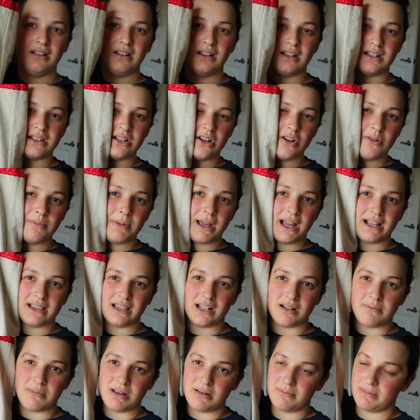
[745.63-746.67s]
a tote bag
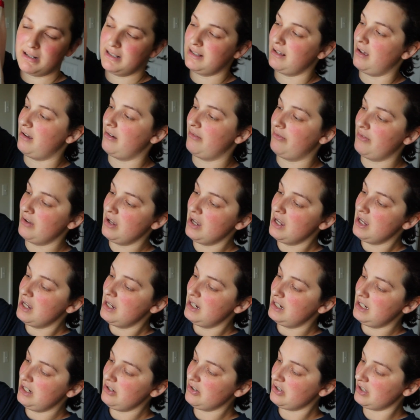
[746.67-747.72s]
that I made myself
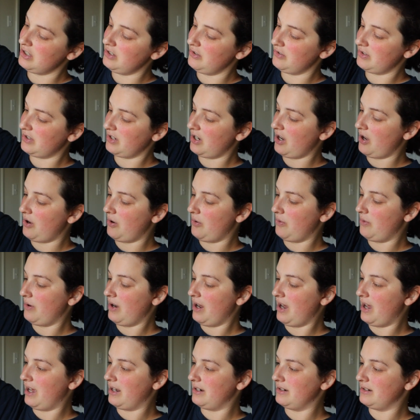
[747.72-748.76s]
years and years ago,
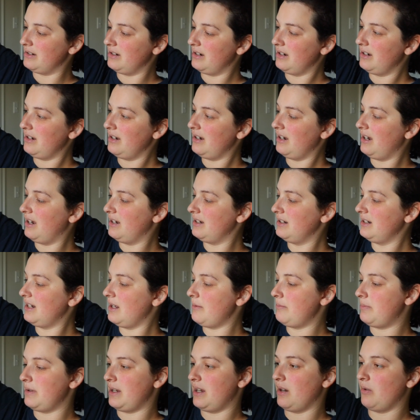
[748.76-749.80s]
and ended
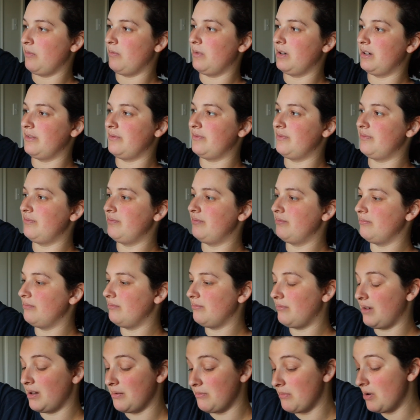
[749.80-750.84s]
up being one of
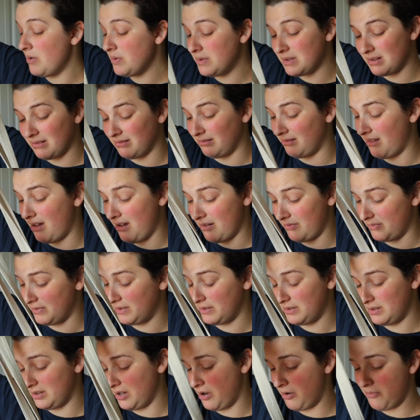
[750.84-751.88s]
my most
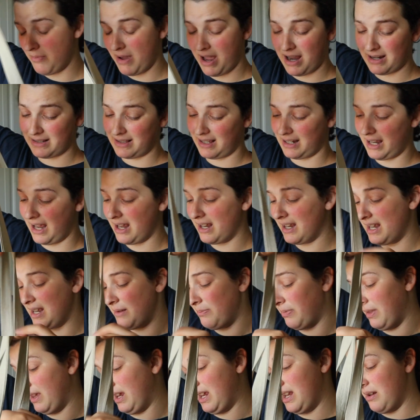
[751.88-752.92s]
loved tote bags. Like, I
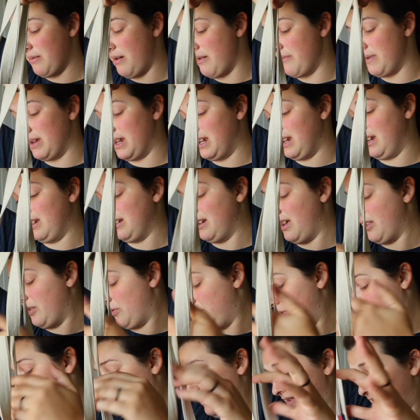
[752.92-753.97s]
keep thinking about making another one of